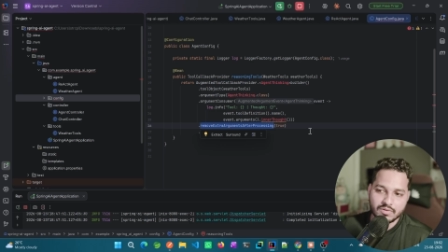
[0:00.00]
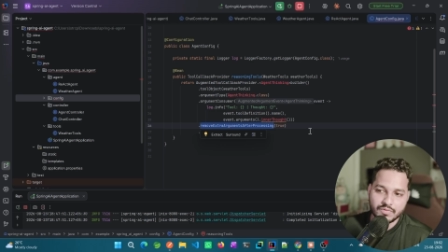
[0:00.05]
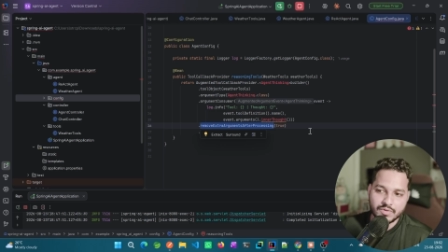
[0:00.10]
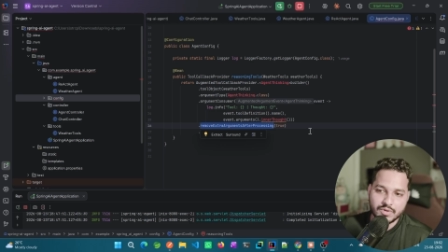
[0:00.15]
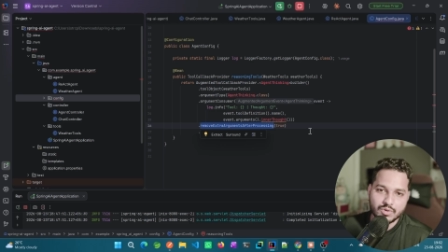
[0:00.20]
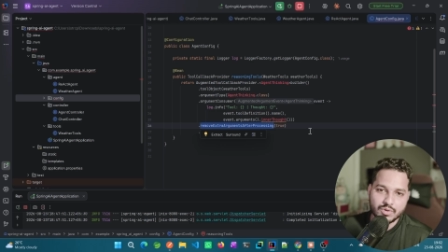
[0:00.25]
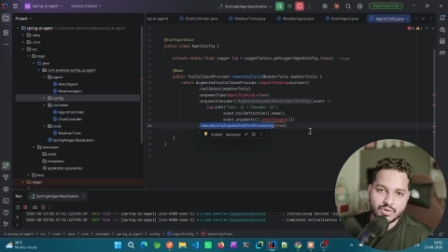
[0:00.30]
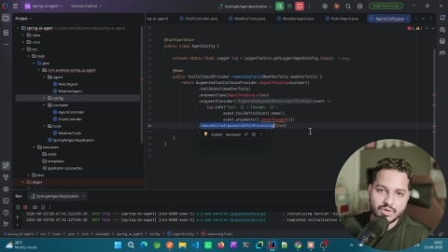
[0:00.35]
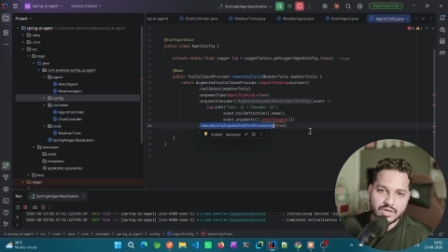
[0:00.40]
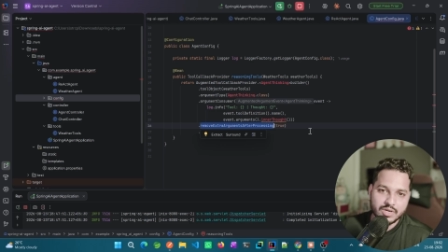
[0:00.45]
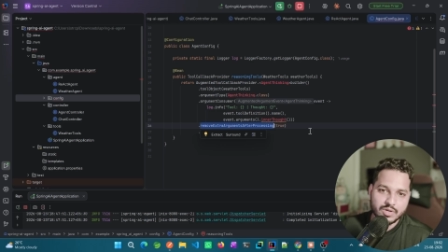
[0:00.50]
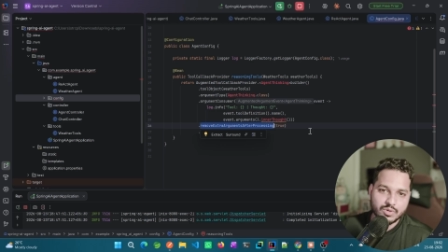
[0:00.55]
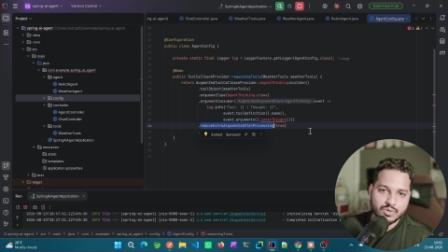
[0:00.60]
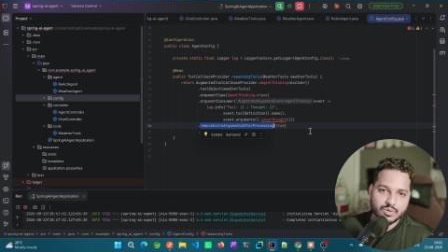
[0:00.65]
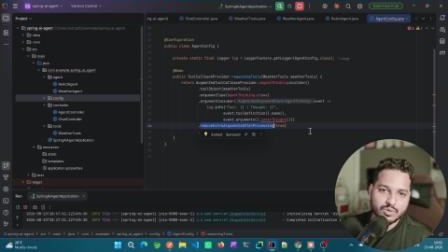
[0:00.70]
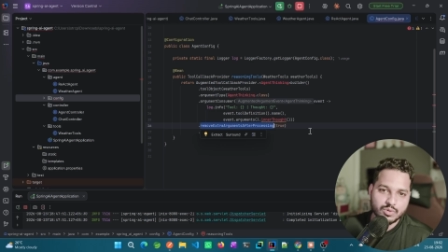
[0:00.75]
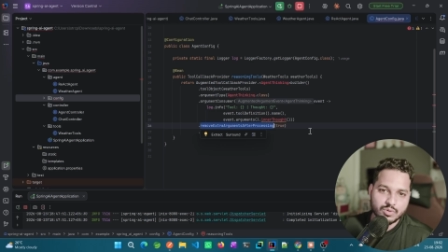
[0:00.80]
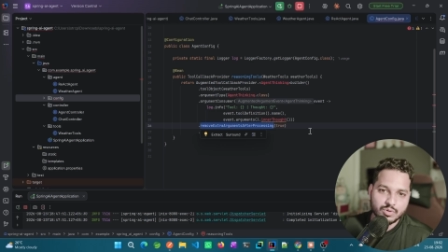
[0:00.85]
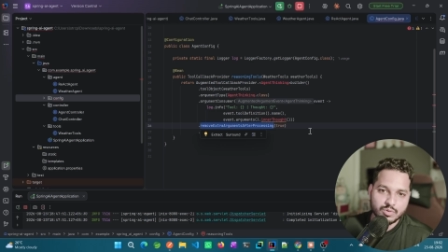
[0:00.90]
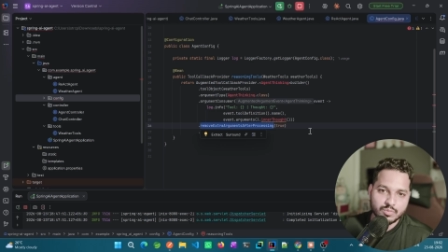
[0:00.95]
We don't need
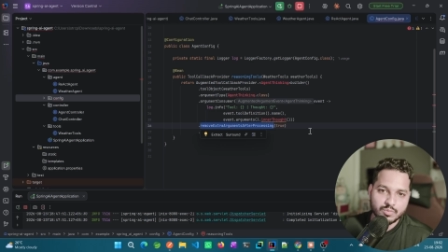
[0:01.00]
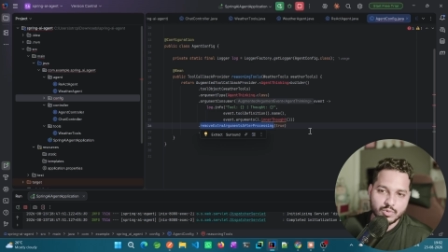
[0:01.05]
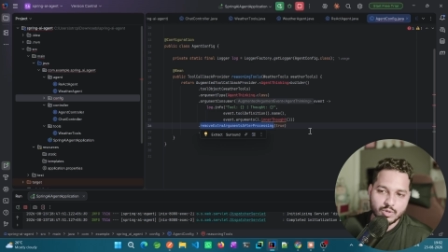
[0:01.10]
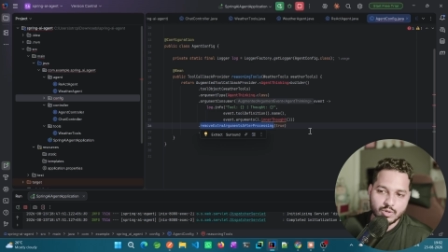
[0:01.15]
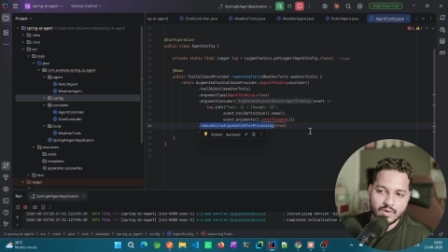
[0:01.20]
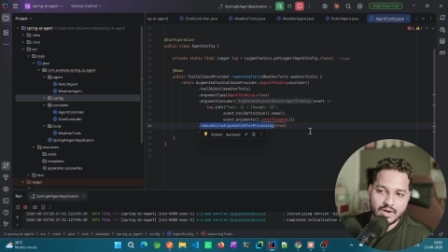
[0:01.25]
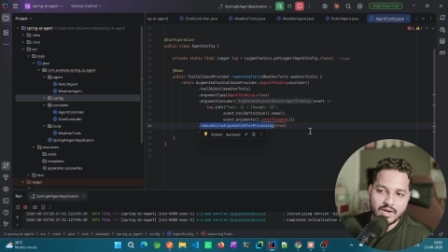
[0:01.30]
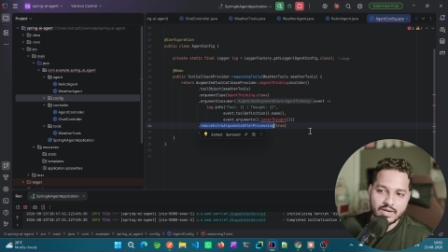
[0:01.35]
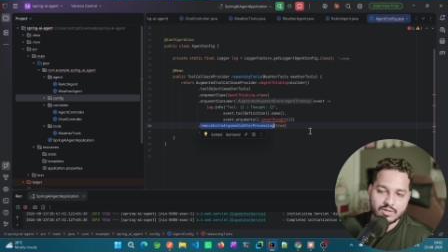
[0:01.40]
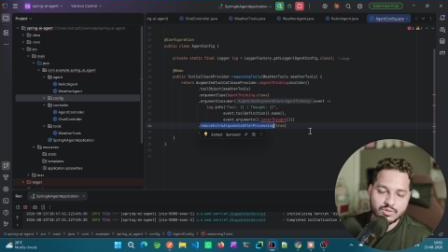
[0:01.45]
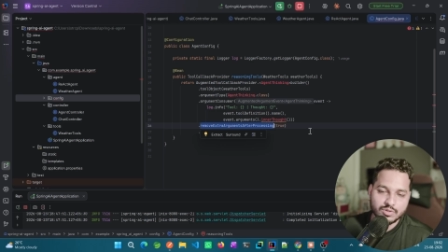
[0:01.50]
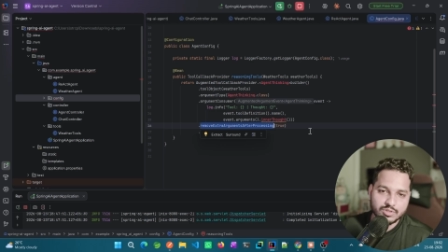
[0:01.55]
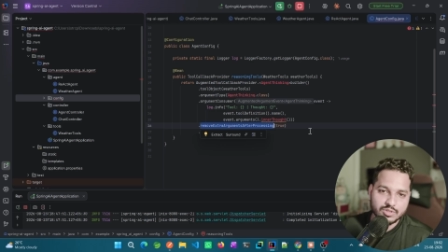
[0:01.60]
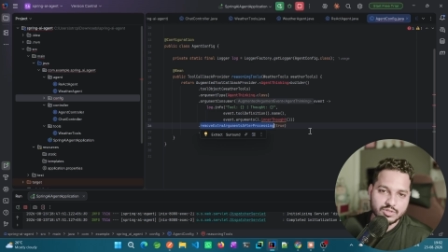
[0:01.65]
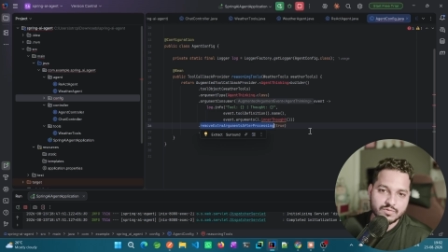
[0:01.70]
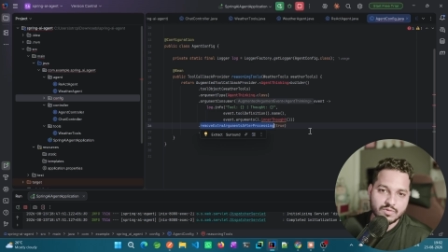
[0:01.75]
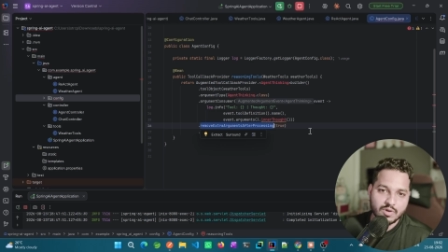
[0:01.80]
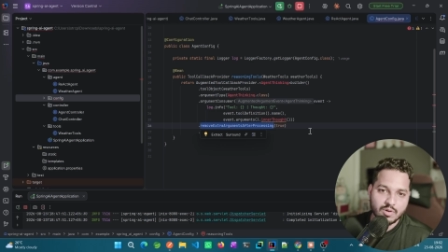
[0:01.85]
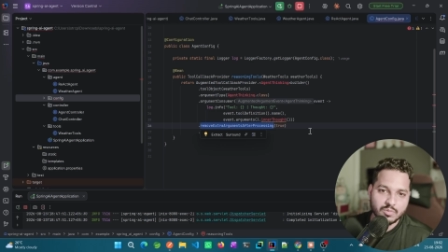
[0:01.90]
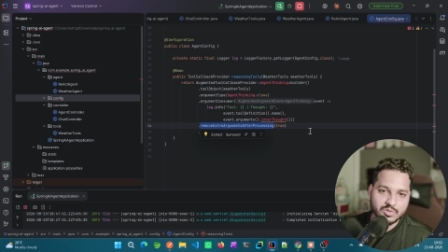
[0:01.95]
to provide those
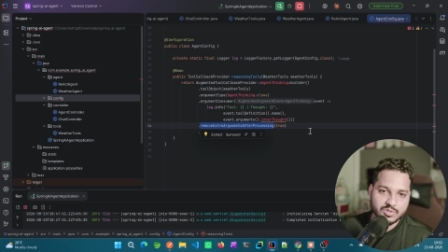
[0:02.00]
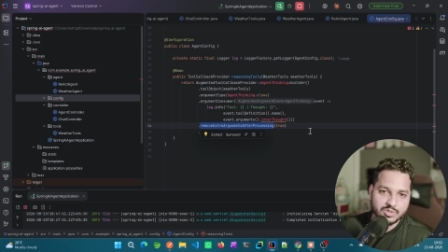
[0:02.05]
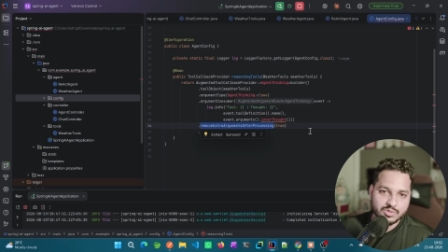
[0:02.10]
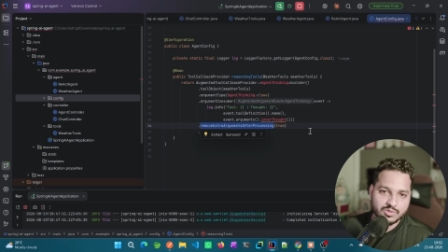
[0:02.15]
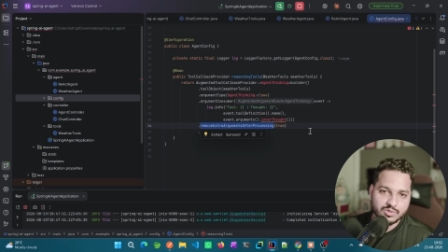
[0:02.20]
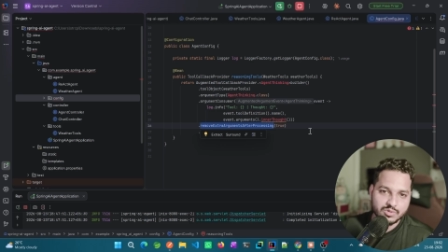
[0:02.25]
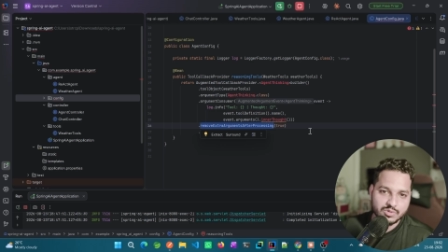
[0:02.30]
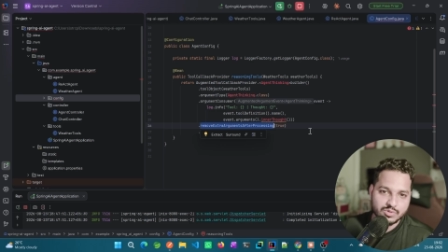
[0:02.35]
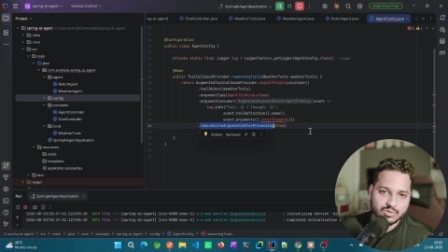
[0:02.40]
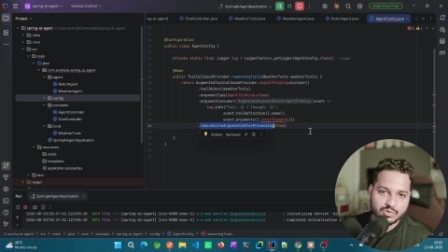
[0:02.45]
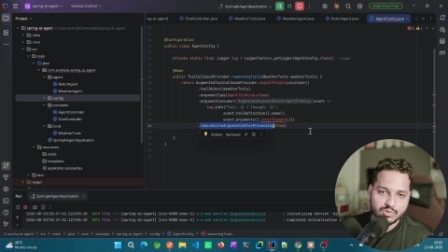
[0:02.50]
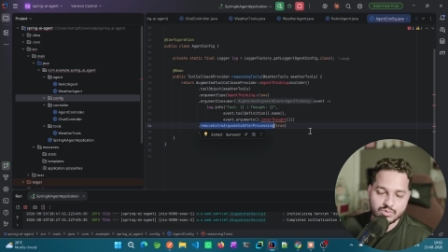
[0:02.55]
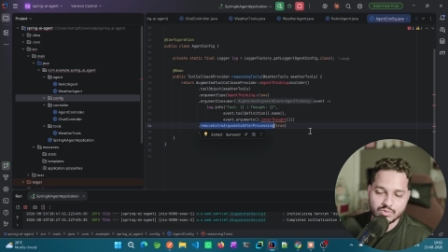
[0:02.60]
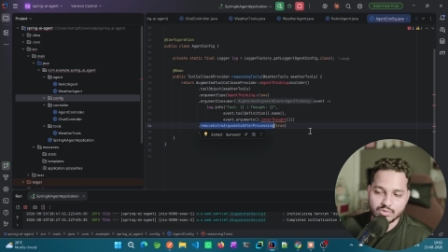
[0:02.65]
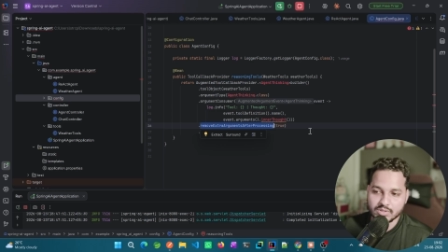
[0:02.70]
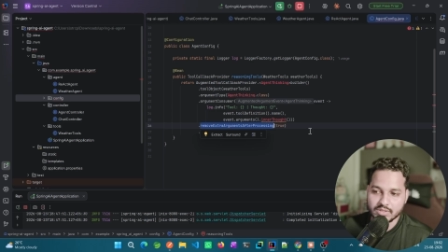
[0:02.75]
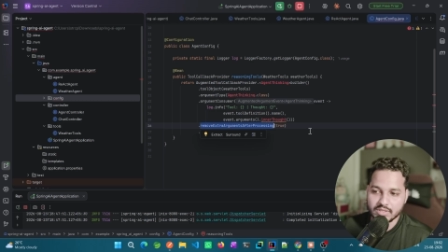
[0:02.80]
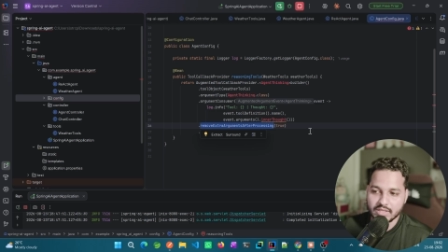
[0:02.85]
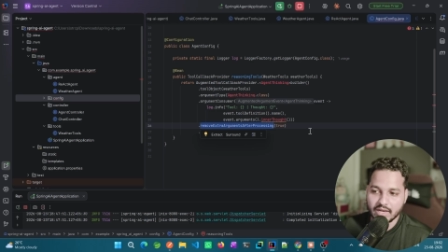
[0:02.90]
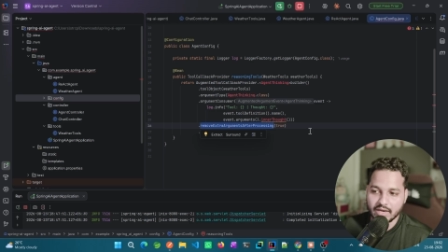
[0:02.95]
informations to
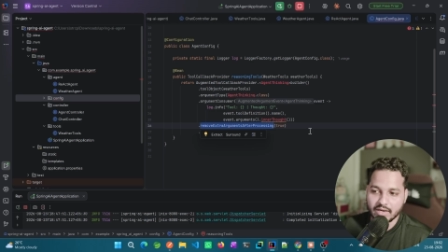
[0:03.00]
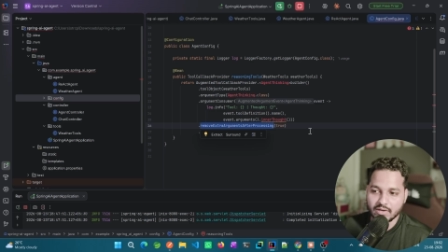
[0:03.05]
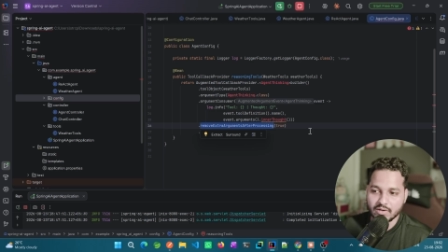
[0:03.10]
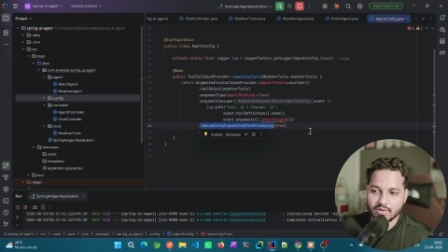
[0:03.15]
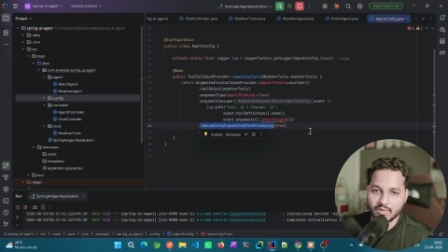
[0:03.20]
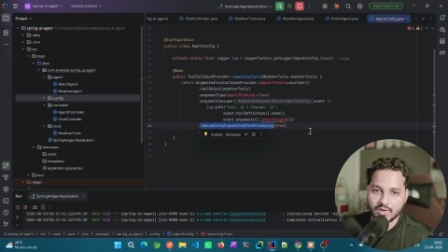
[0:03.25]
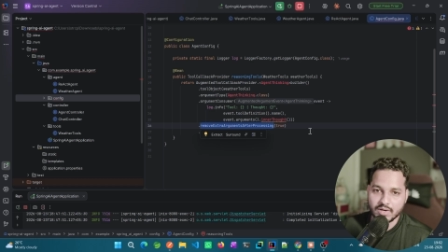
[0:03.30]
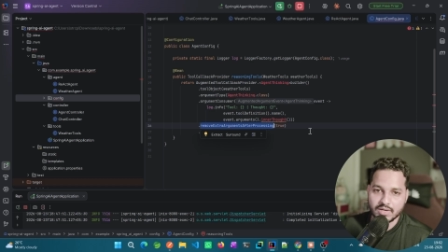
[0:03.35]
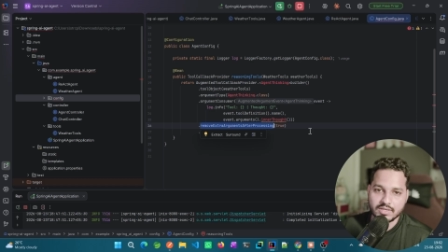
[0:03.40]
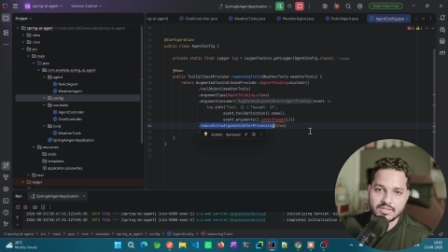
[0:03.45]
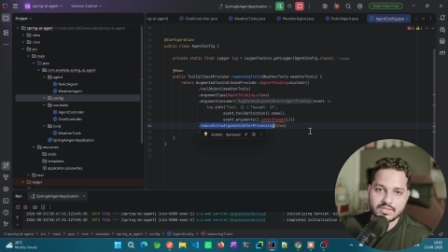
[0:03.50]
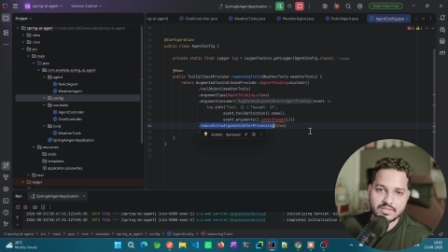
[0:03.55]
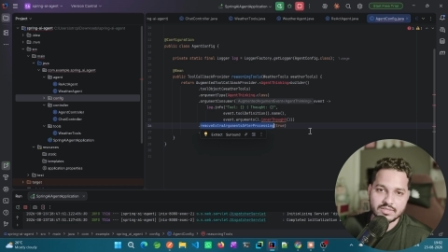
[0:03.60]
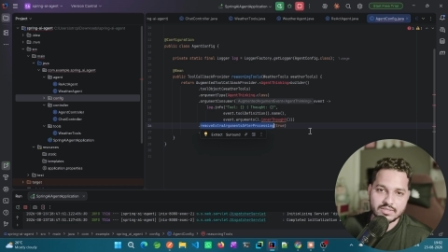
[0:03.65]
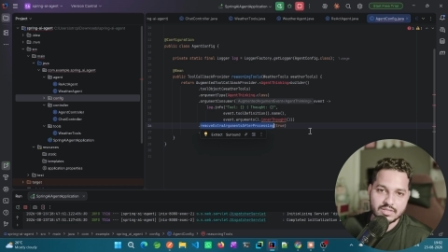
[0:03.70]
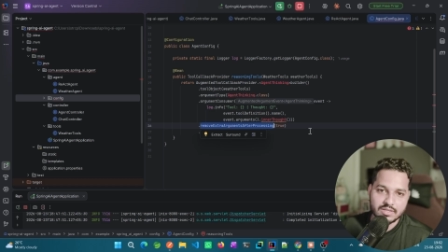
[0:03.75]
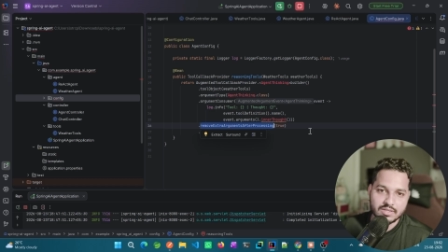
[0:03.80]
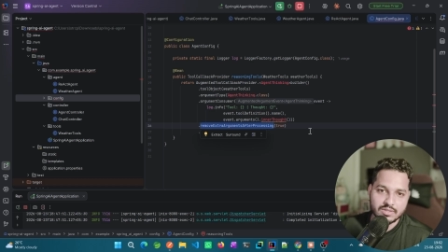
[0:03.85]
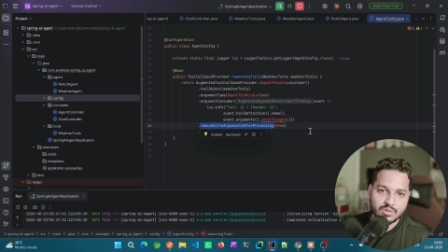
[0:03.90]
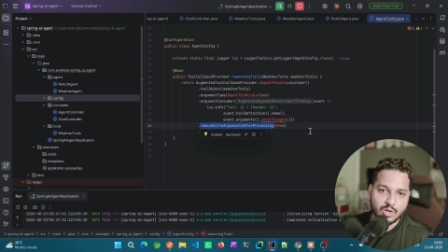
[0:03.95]
tool that what is
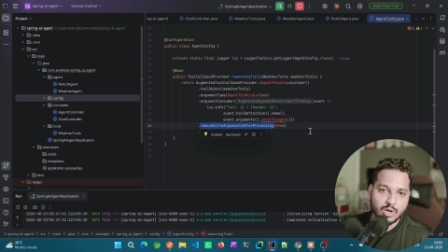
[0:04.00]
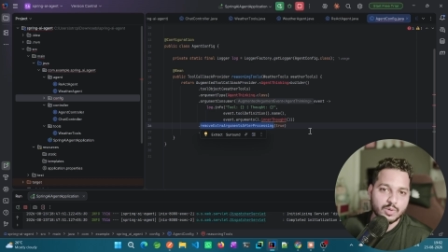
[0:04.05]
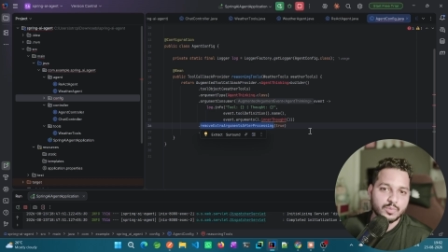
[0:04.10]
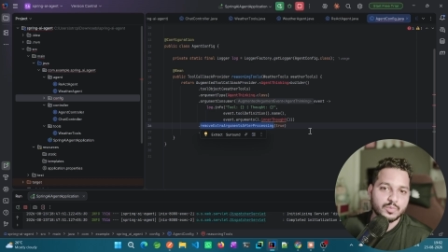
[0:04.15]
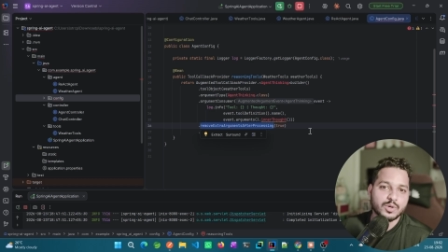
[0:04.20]
the thought